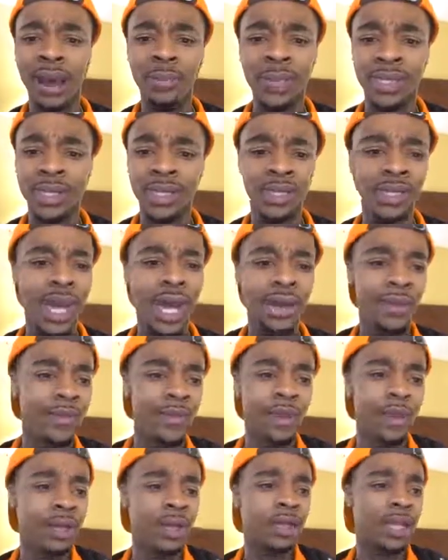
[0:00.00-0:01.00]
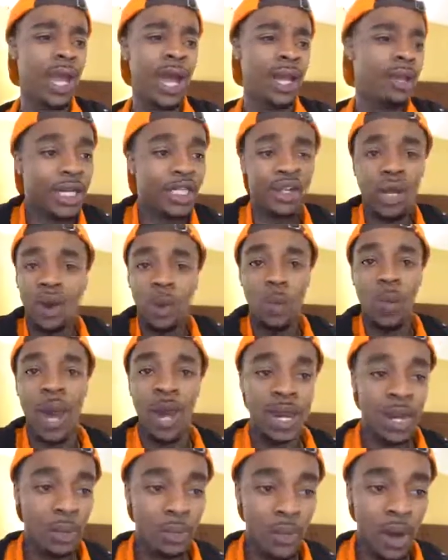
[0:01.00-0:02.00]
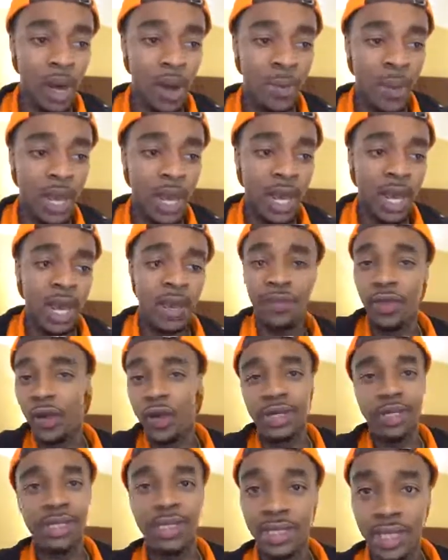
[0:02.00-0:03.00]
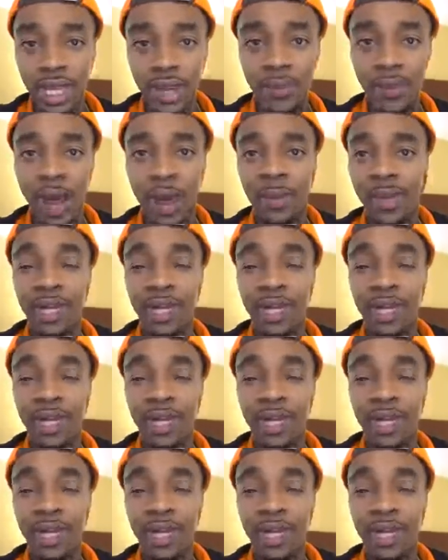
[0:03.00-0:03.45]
I'm just not even gonna like try to wake them up if they're asleep.